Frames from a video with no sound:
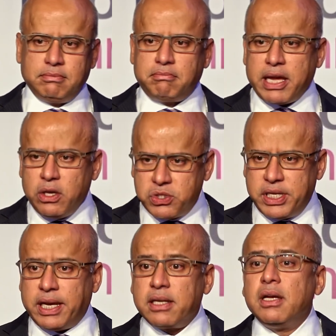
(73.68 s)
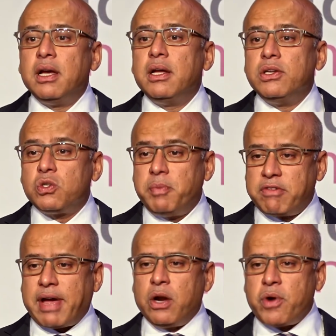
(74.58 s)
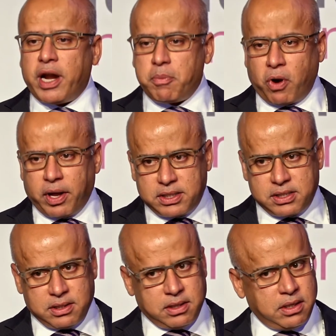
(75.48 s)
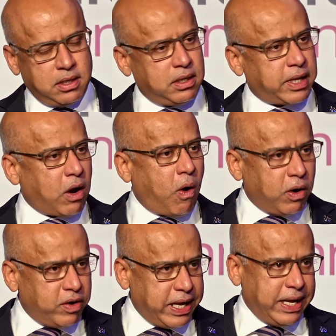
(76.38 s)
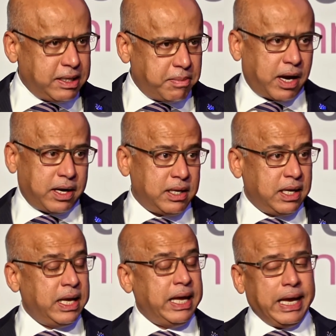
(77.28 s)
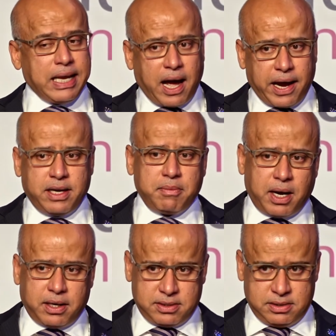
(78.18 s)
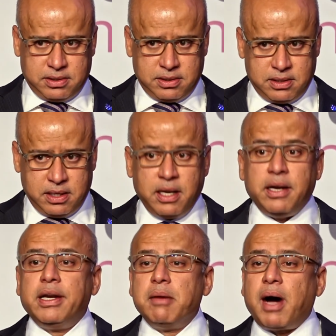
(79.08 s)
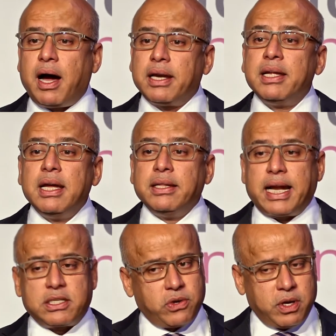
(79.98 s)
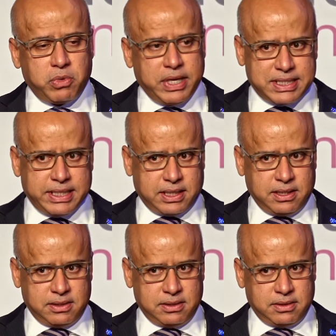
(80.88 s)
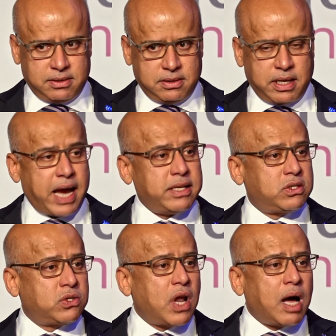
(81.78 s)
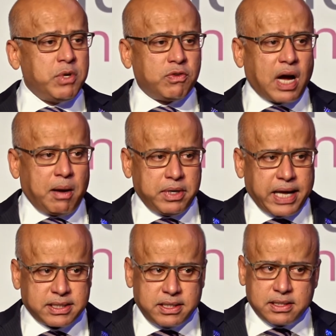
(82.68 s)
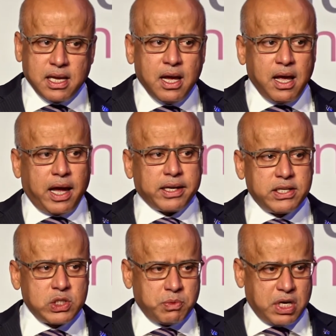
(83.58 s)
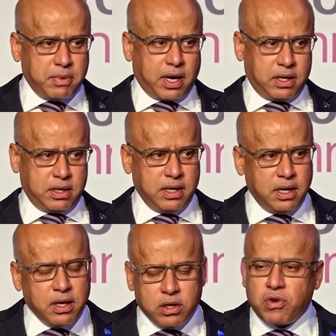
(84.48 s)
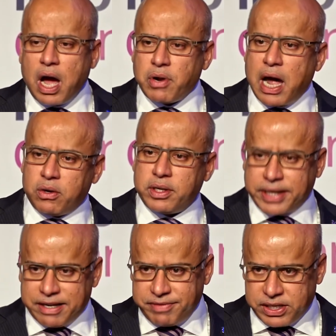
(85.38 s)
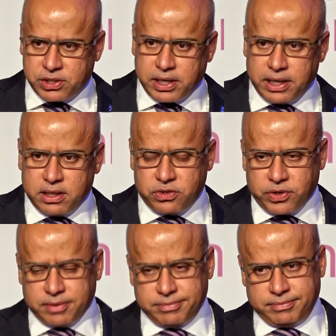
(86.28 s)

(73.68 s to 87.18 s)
by using it to make value added products that are already in demand, in high demand, demand that's going ballistic. As a tsunami of carbon taxes and consumer demand drown out conventional industry.